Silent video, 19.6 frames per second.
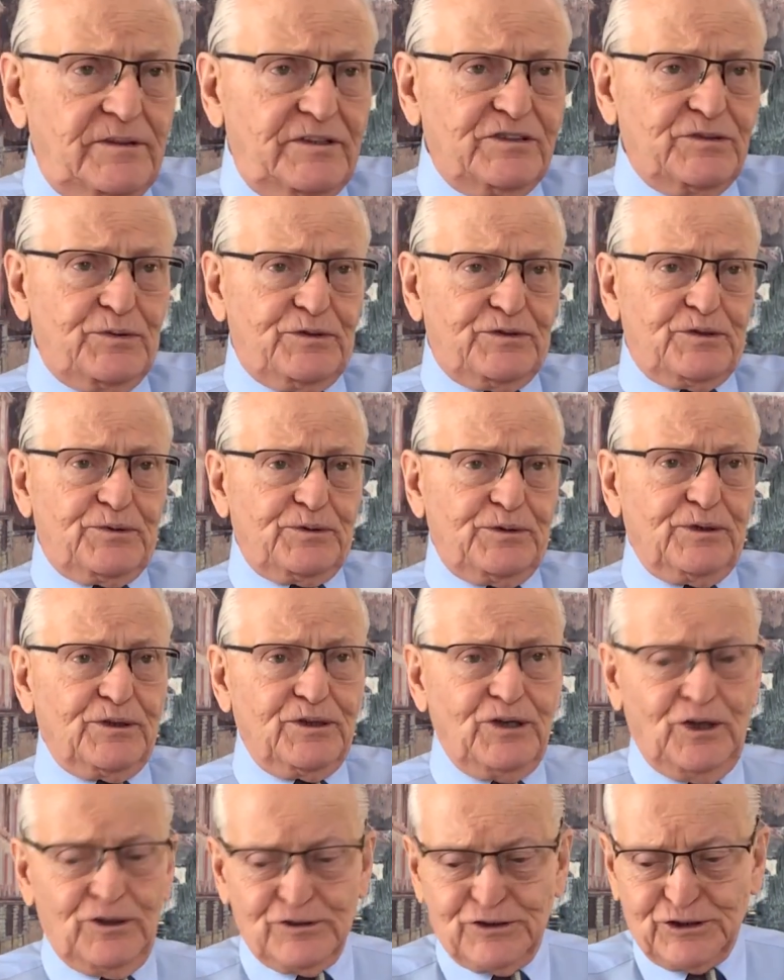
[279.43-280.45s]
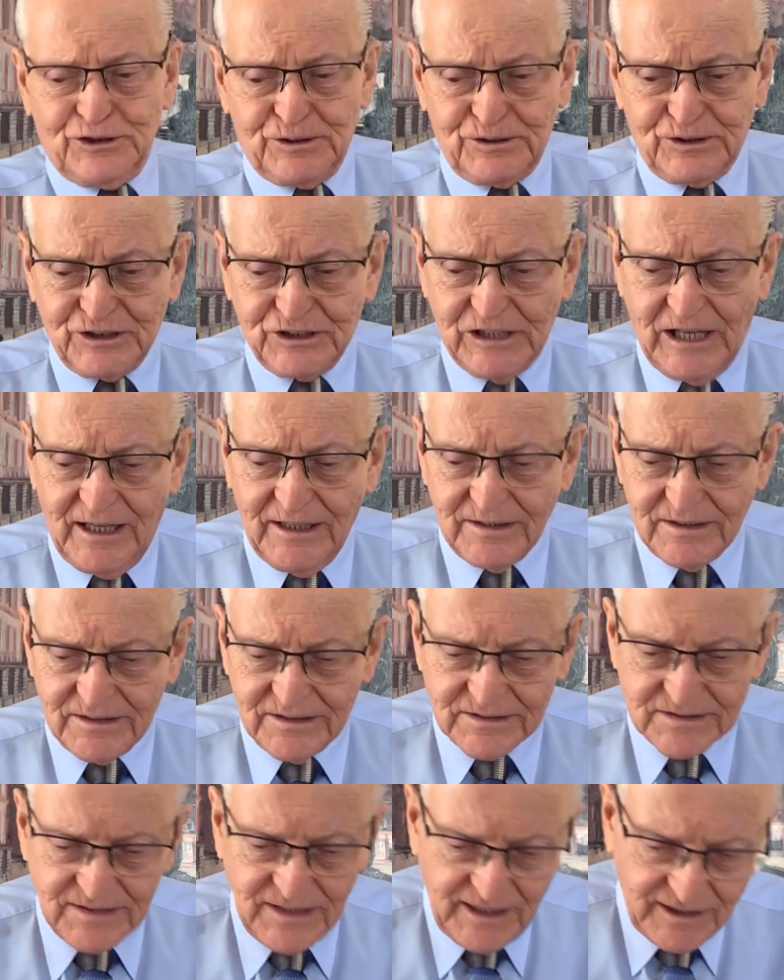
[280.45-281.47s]
this was a real cultural shock,
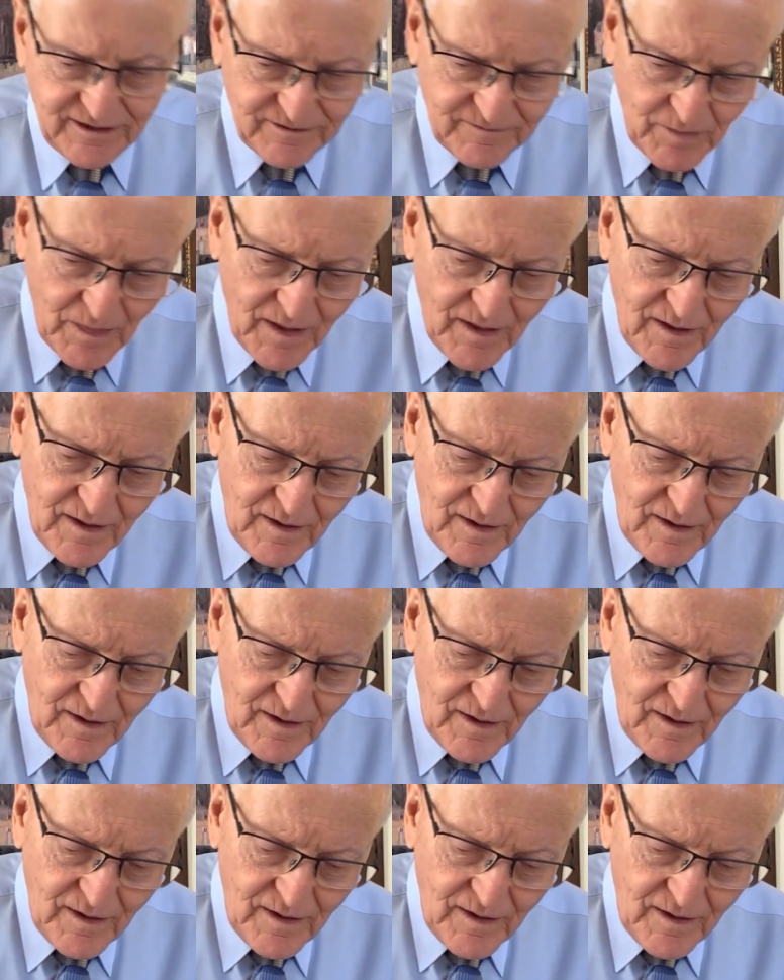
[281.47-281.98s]
because now